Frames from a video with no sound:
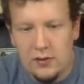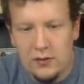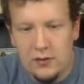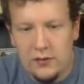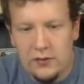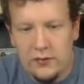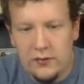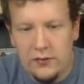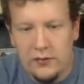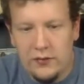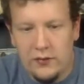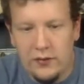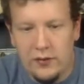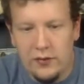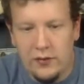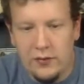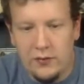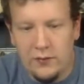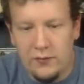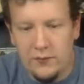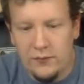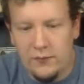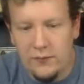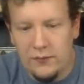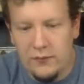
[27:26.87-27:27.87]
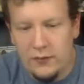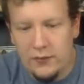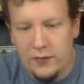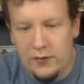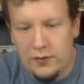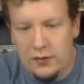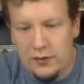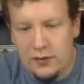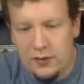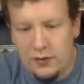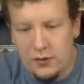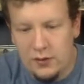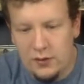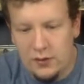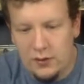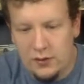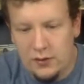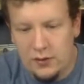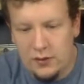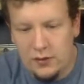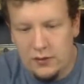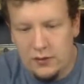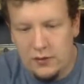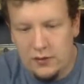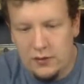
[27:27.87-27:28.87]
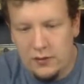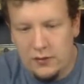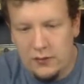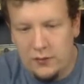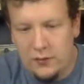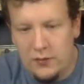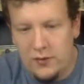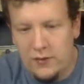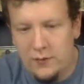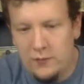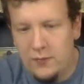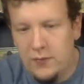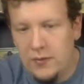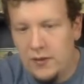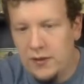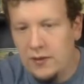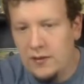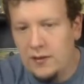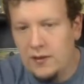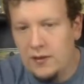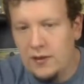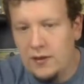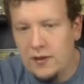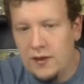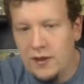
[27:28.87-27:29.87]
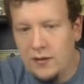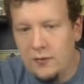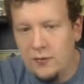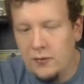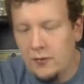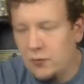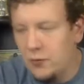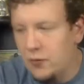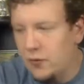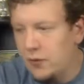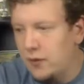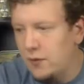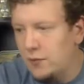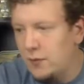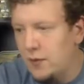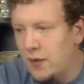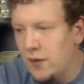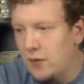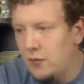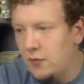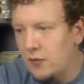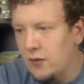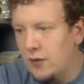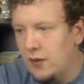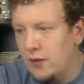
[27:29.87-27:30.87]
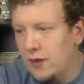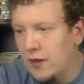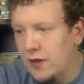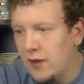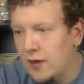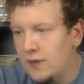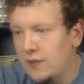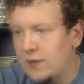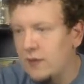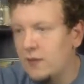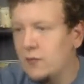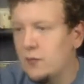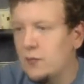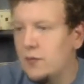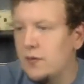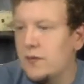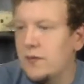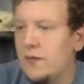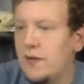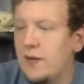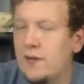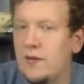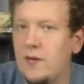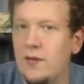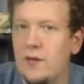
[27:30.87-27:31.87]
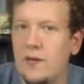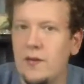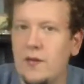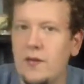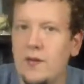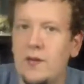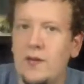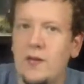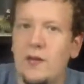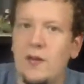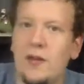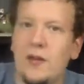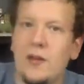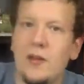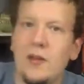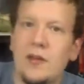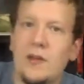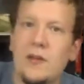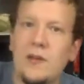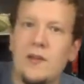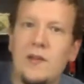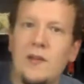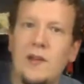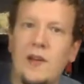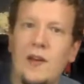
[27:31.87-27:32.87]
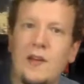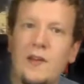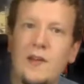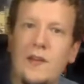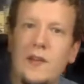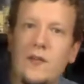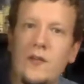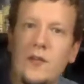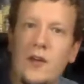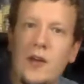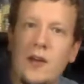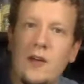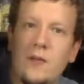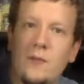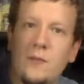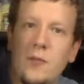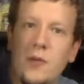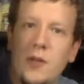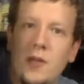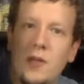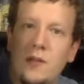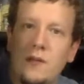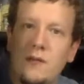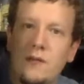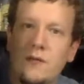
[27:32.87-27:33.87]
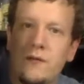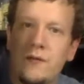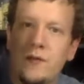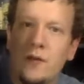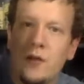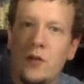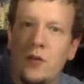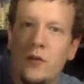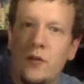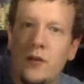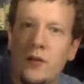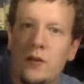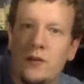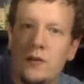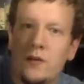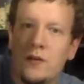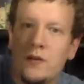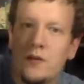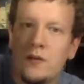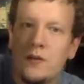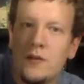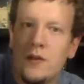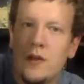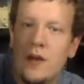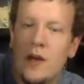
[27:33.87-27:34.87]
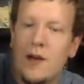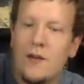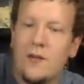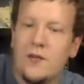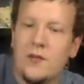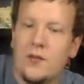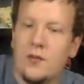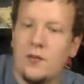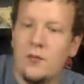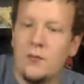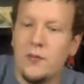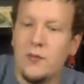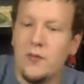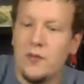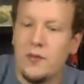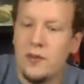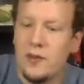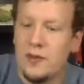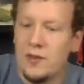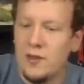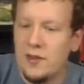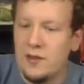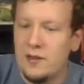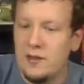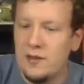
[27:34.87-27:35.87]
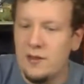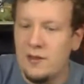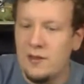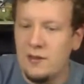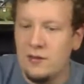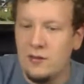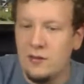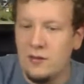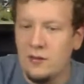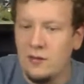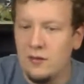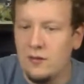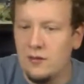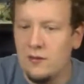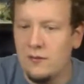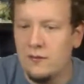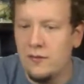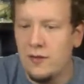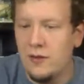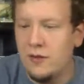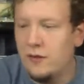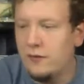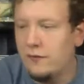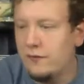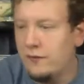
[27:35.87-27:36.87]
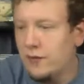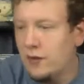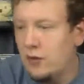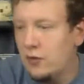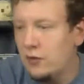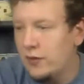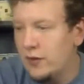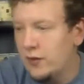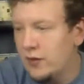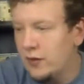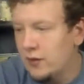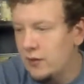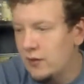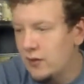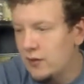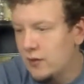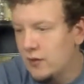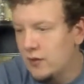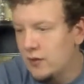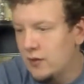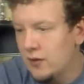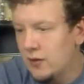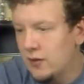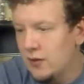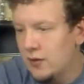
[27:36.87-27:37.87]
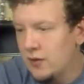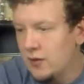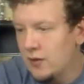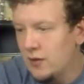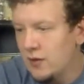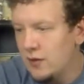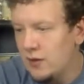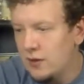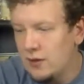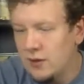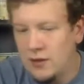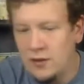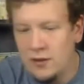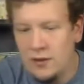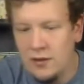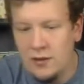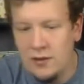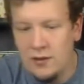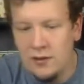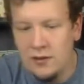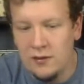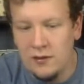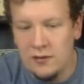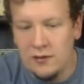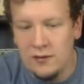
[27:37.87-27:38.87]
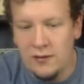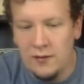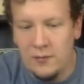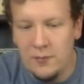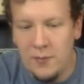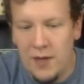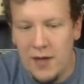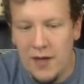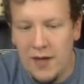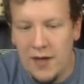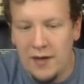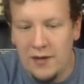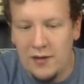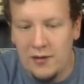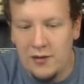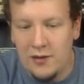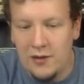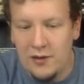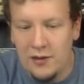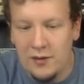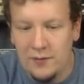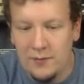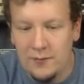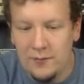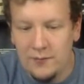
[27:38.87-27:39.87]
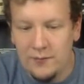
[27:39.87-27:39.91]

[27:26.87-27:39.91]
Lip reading: So, the one big thing I was worried about when I got these was, as you can see, these guys have kind of big flowing costumes, and they didn't look very flowing in the packaging.